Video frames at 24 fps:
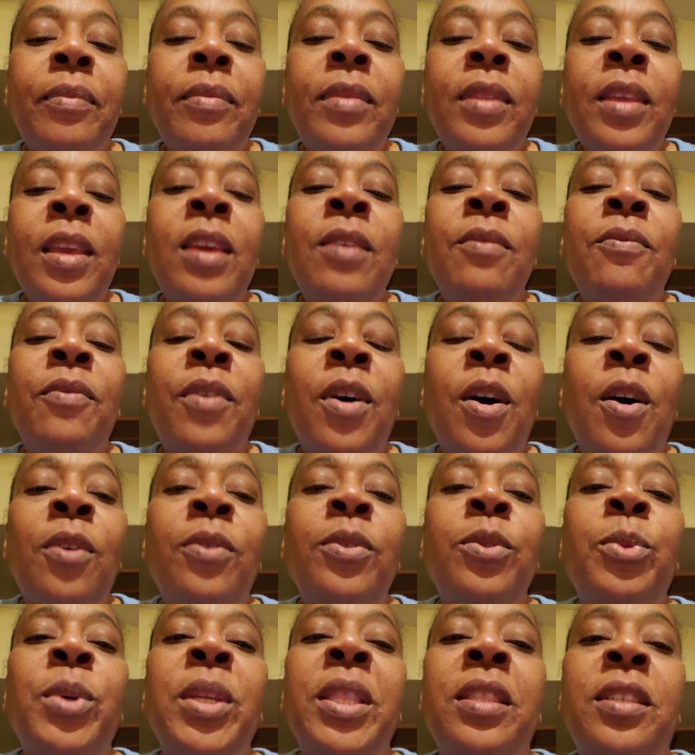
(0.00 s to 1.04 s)

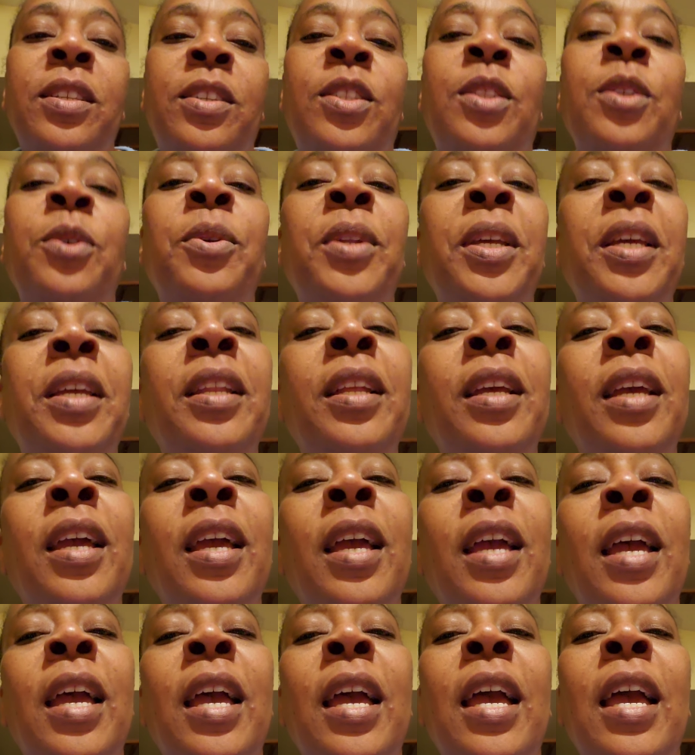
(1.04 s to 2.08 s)
involved with the student.
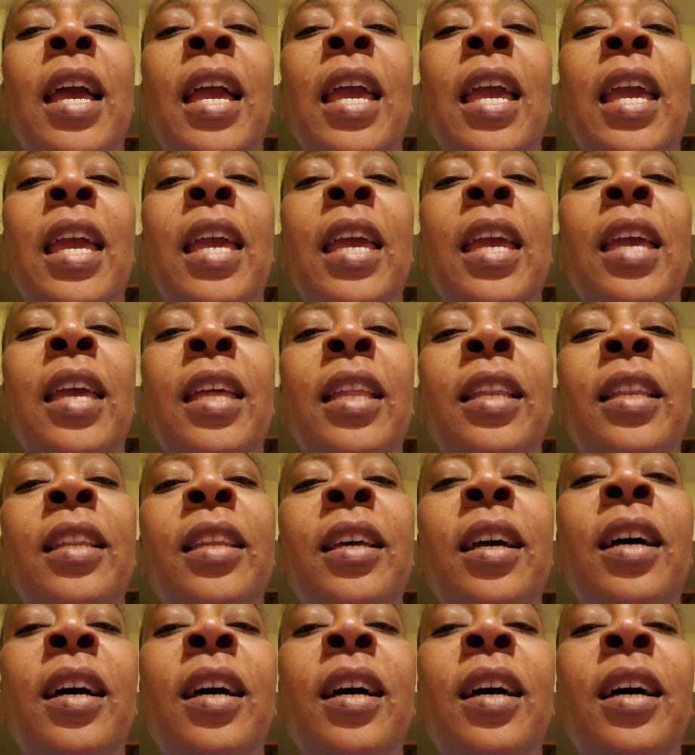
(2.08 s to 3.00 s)
And